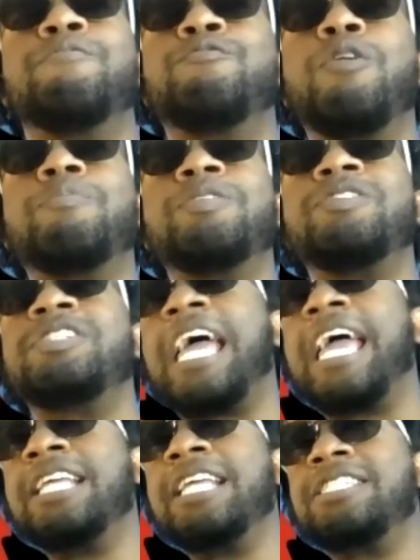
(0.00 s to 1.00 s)
from the
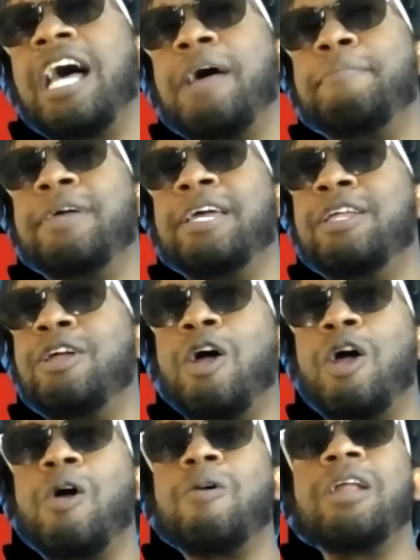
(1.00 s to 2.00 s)
States. I mean,
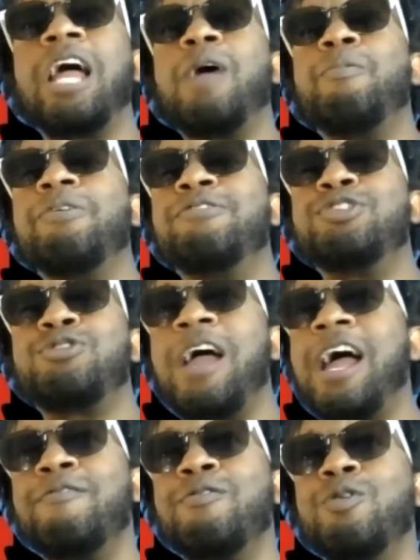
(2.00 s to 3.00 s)
her and I, we've
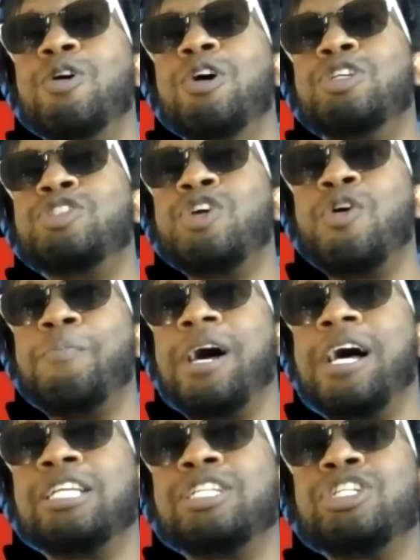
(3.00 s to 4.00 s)
traveled so
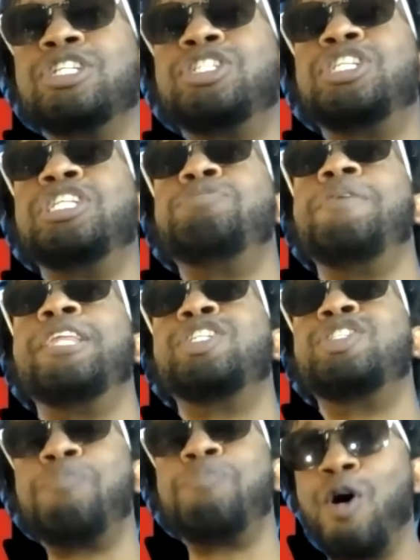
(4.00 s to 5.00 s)
much. She's been
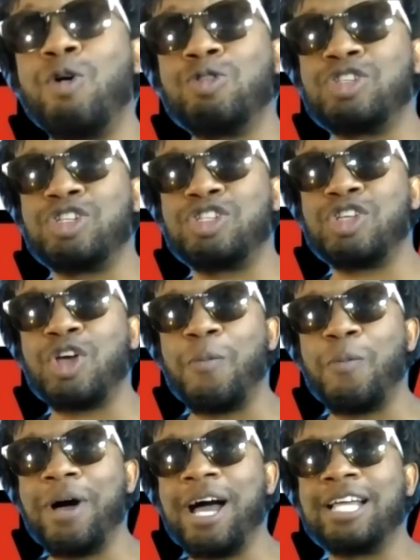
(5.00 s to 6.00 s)
exposed to so
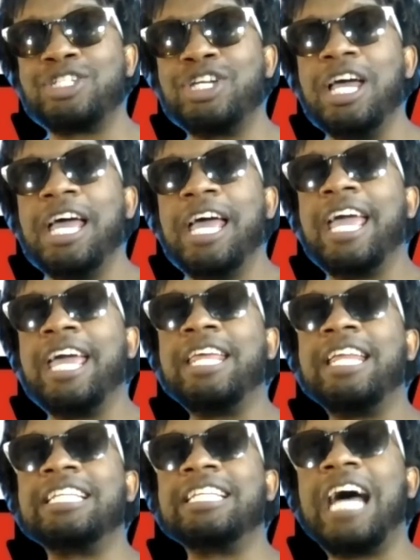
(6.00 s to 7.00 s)
much. And
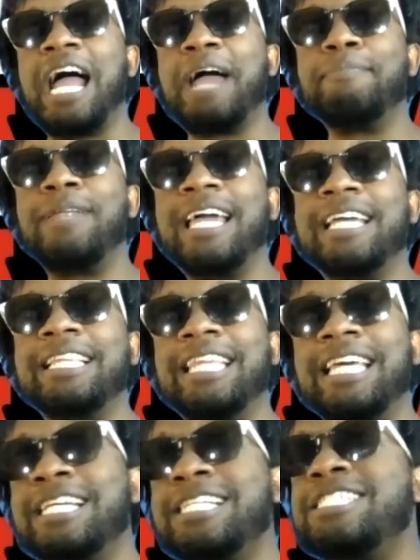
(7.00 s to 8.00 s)
in a time like
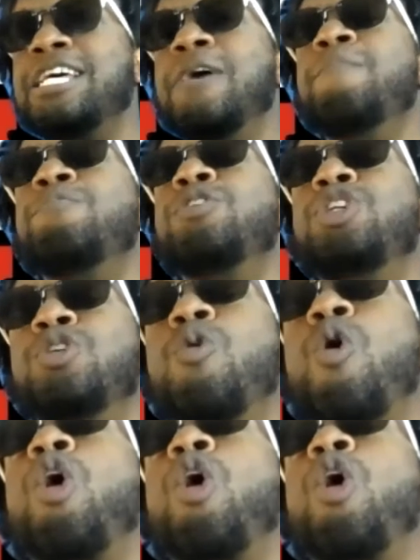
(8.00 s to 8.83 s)
this, you